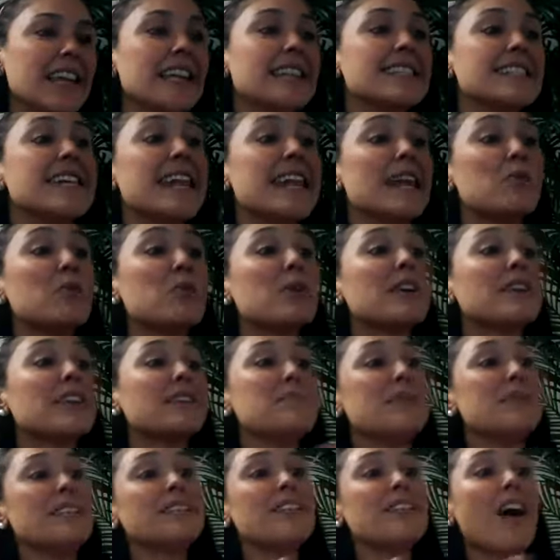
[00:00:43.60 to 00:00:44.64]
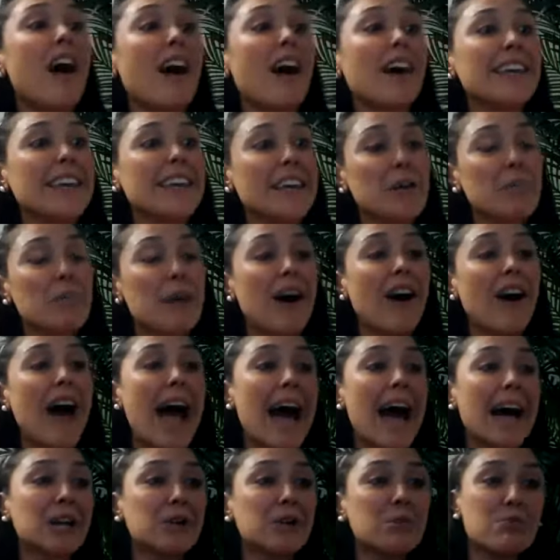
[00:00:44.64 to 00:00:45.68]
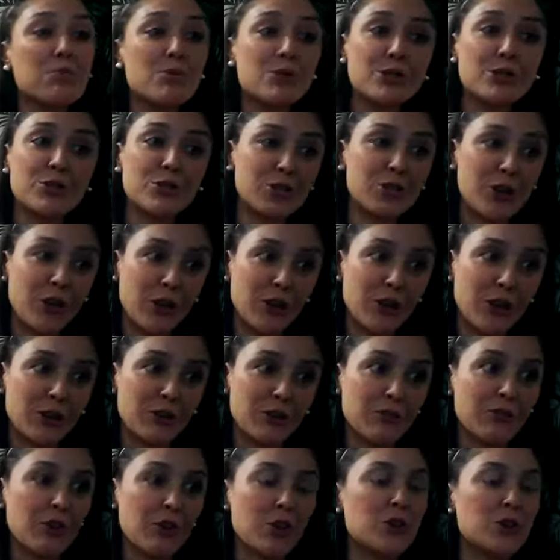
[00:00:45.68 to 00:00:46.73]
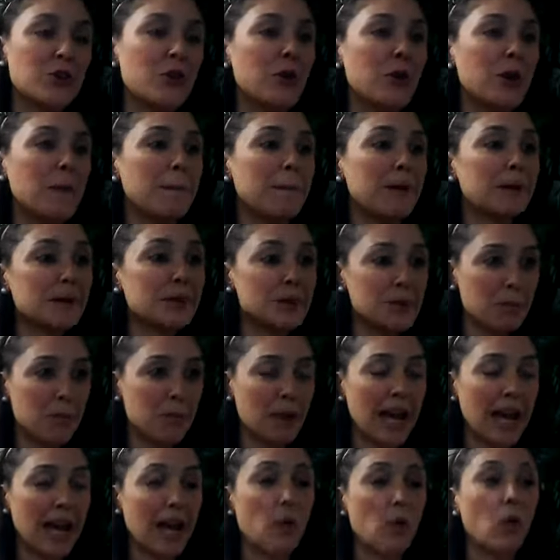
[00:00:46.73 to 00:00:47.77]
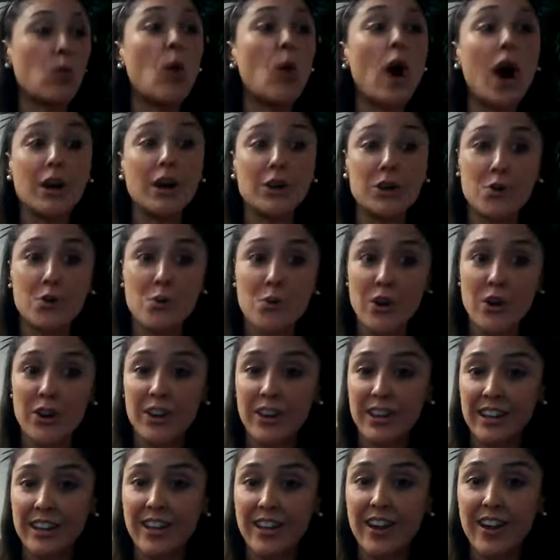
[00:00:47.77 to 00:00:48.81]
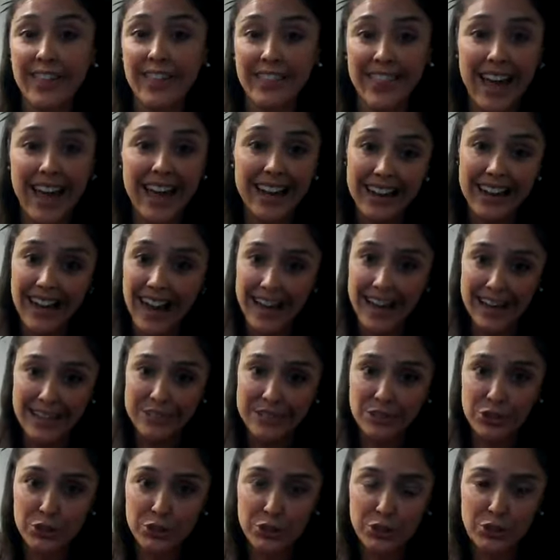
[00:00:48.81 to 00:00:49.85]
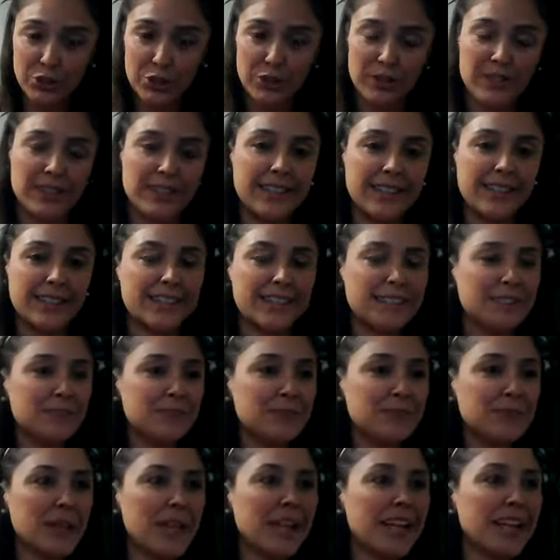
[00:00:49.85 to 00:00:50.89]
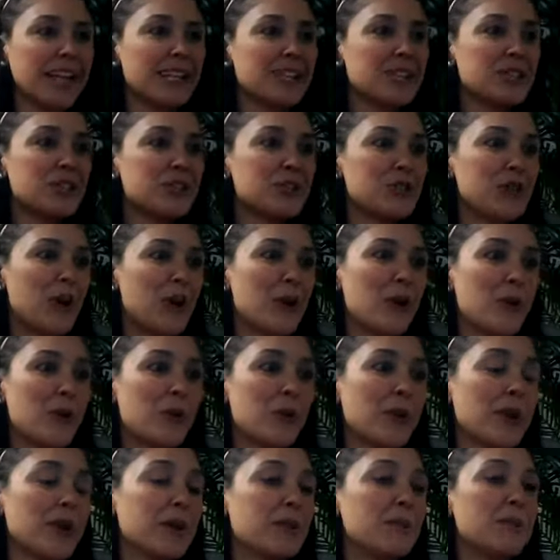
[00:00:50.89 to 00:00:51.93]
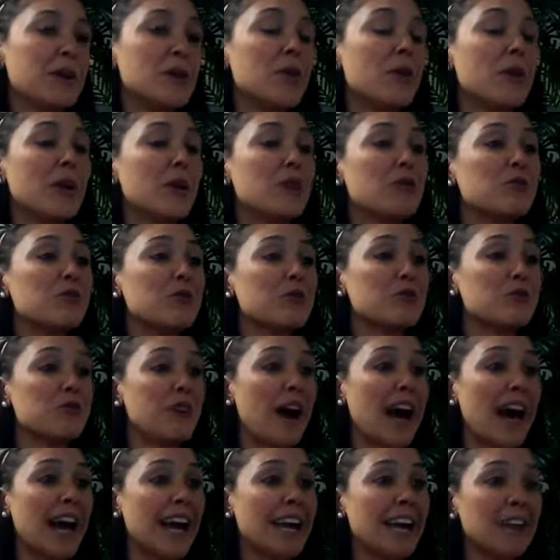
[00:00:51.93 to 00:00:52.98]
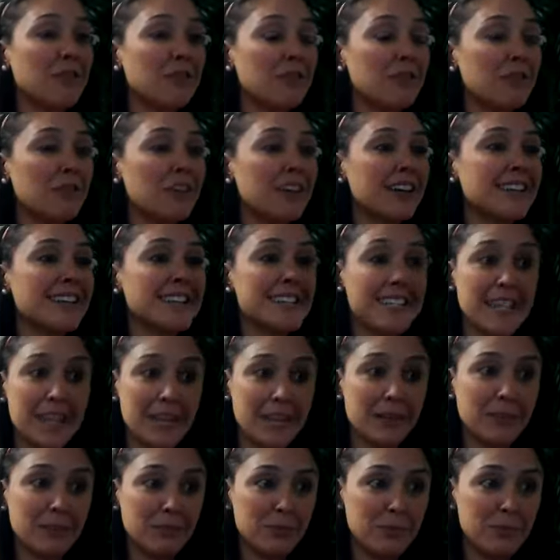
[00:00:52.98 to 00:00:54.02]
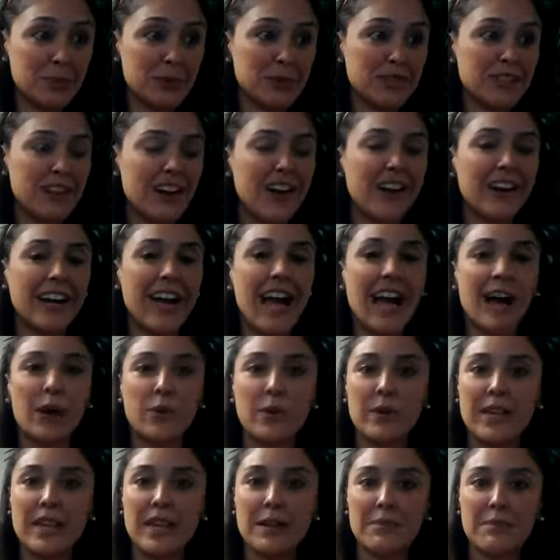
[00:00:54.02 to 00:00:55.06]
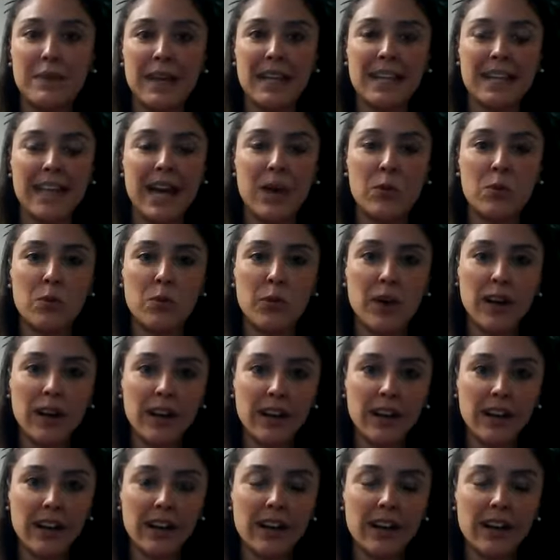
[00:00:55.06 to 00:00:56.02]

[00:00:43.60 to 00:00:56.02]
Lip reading: Today, we're going to be talking about how to preserve your milk supply while you're working on that latch. So we're going to be going over 5 tips on how we can make that work.